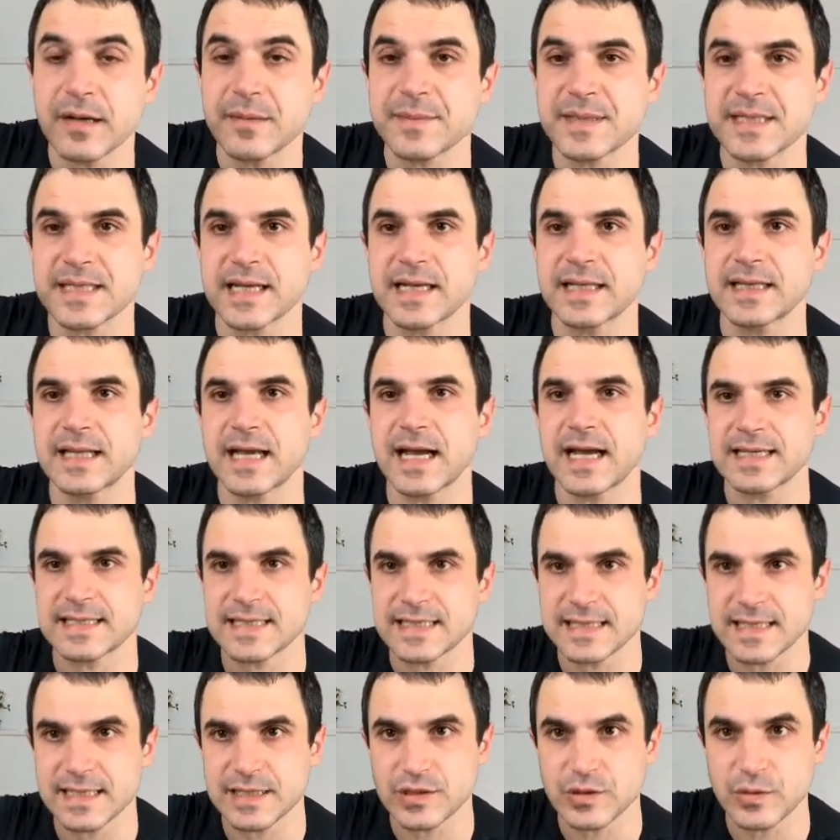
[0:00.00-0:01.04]
stand, I
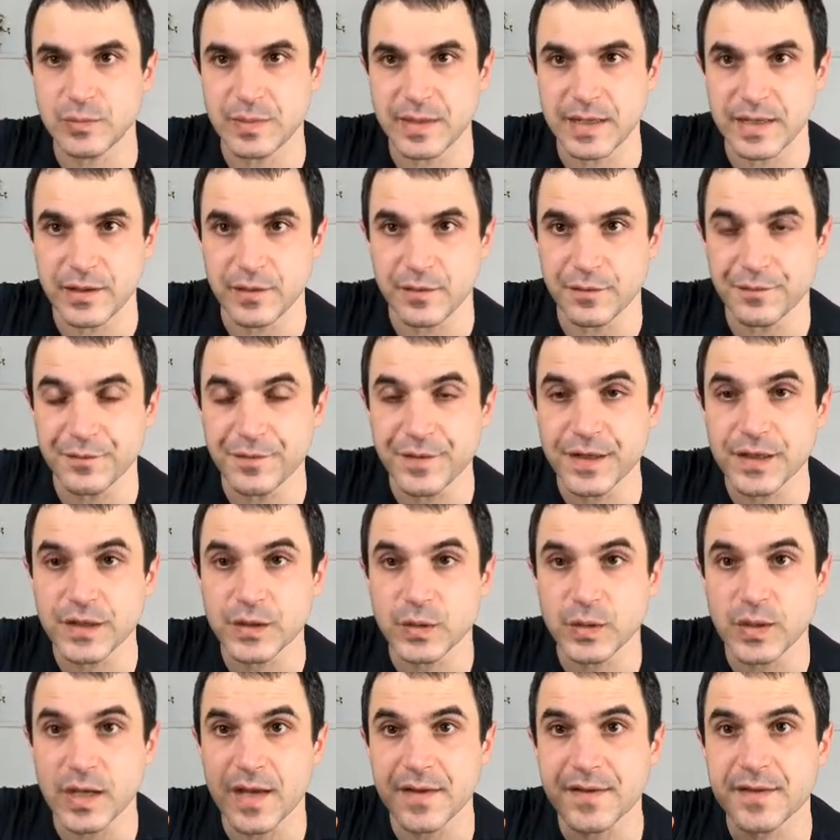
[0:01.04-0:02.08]
suggest you bring your feet
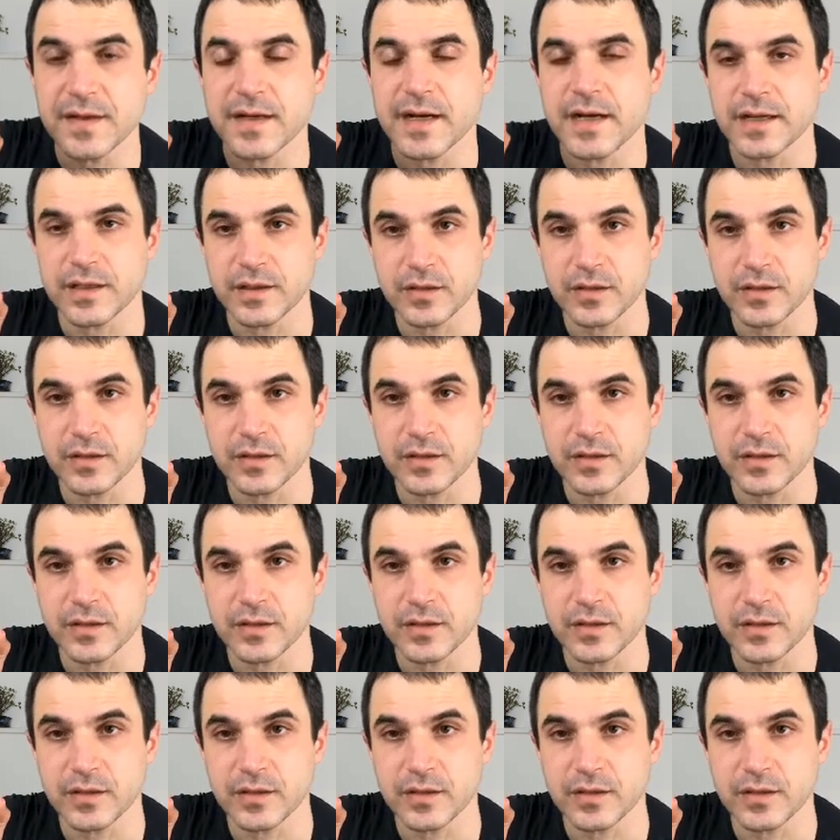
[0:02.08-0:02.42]
together and